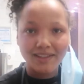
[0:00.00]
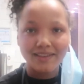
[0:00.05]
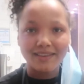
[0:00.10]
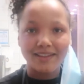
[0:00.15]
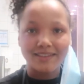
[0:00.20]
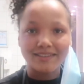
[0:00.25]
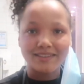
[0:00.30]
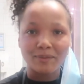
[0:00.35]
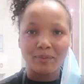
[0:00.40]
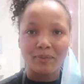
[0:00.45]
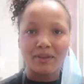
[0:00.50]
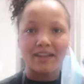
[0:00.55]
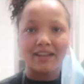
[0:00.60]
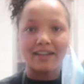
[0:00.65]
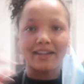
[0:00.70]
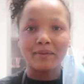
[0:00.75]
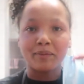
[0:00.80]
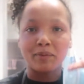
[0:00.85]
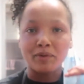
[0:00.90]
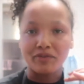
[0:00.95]
That's the
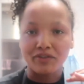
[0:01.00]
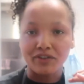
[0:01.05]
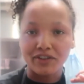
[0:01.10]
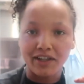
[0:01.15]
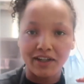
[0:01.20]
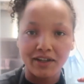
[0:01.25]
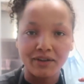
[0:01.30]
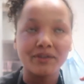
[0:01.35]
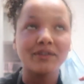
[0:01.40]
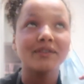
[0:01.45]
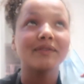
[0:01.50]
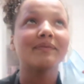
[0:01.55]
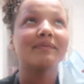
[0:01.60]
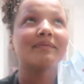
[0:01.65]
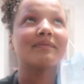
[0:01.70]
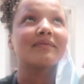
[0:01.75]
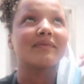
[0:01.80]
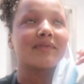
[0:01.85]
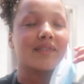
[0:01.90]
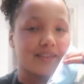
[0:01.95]
plan. But for now,
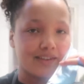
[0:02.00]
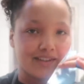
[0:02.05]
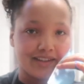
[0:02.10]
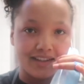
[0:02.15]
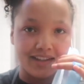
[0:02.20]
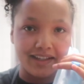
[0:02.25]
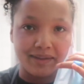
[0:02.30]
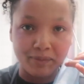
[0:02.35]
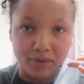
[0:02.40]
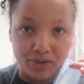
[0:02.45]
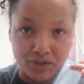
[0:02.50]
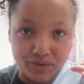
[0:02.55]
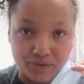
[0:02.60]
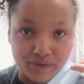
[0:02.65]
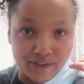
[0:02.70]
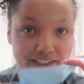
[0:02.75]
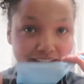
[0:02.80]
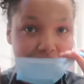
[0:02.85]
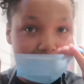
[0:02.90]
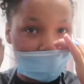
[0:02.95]
I'm gonna
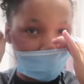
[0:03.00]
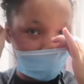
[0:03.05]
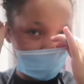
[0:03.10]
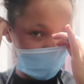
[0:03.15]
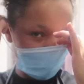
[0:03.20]
read.